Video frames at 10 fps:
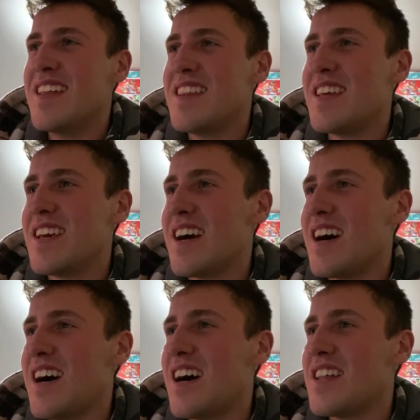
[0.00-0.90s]
The
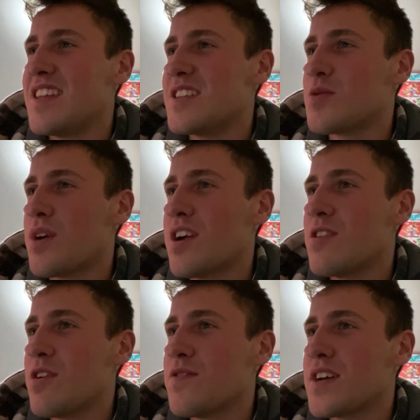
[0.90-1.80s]
uh the Twitter
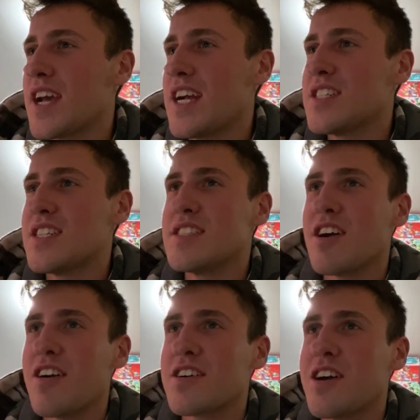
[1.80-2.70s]
notifications
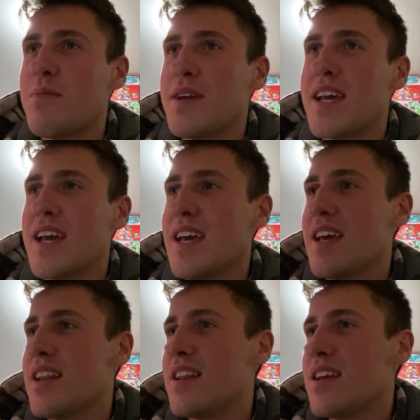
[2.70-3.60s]
are coming
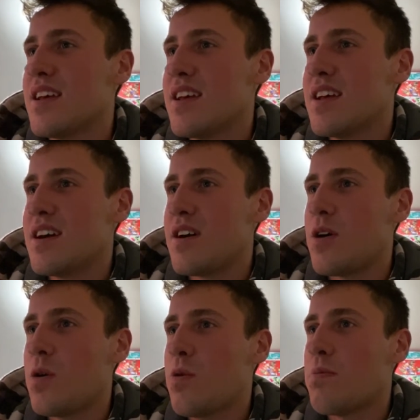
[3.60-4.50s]
in.
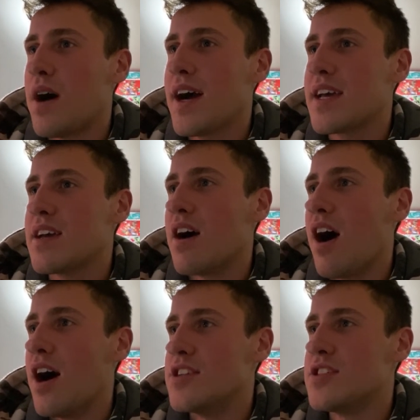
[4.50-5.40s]
Oh my
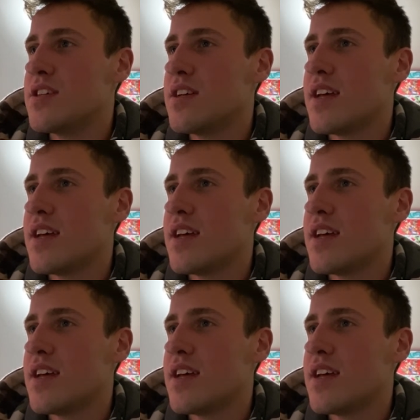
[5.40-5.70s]
gosh.